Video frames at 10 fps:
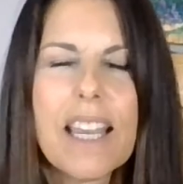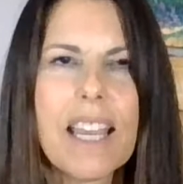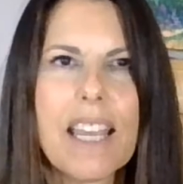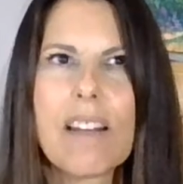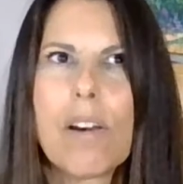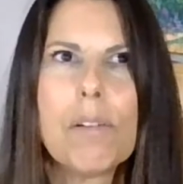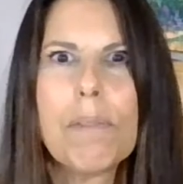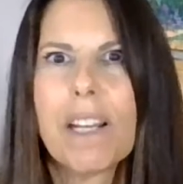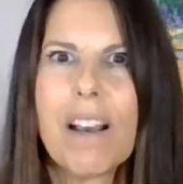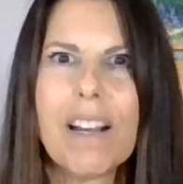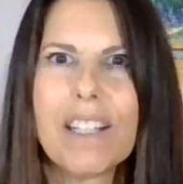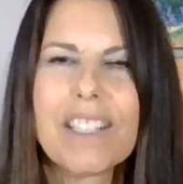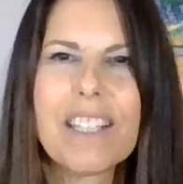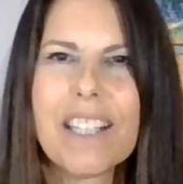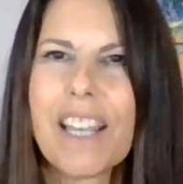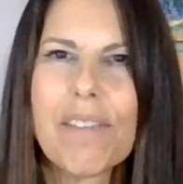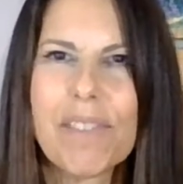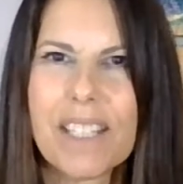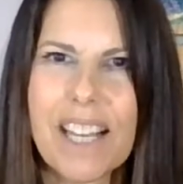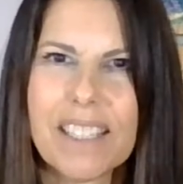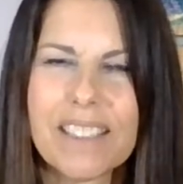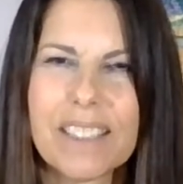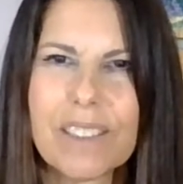and oh my gosh, they have fantastic